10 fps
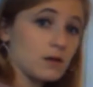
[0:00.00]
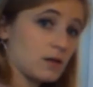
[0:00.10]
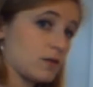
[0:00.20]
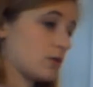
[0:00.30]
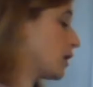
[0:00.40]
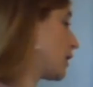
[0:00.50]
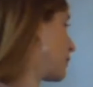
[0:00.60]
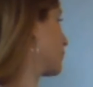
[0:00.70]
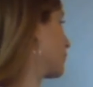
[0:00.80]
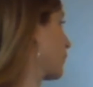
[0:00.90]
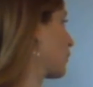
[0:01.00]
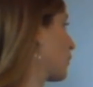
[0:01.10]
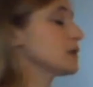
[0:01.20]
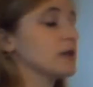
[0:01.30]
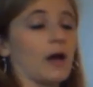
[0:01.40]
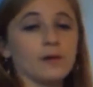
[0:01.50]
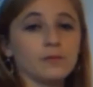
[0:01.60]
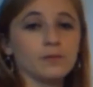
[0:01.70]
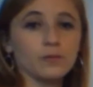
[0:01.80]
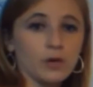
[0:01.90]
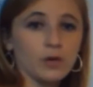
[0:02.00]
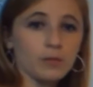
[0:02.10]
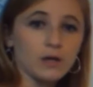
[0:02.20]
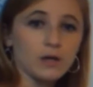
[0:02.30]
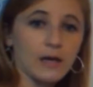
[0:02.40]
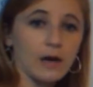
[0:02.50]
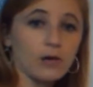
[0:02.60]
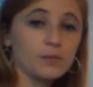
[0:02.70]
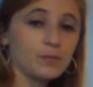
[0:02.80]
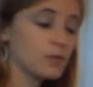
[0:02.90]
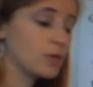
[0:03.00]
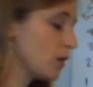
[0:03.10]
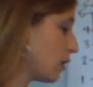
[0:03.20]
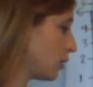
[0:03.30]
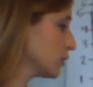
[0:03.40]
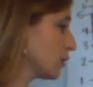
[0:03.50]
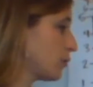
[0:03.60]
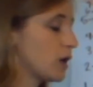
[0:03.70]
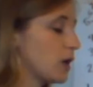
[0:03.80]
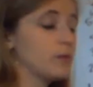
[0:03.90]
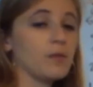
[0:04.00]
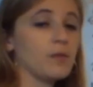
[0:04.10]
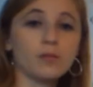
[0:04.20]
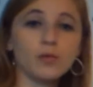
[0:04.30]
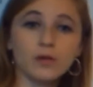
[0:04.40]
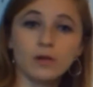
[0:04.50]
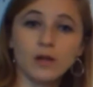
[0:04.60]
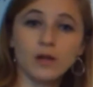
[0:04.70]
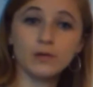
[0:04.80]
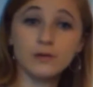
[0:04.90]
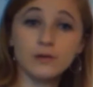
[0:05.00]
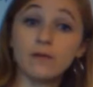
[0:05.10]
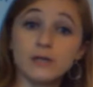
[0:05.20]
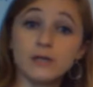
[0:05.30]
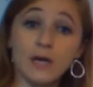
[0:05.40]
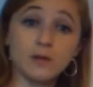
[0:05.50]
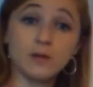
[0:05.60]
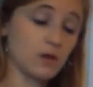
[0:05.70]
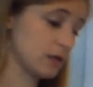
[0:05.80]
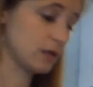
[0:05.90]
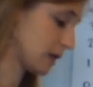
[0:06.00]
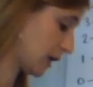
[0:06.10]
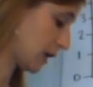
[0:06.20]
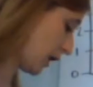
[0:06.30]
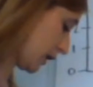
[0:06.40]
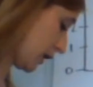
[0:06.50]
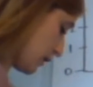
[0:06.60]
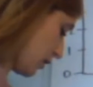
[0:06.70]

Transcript: the side where I'm going to count. Along the bottom, I'm going to put the labels of the types of things that I saw.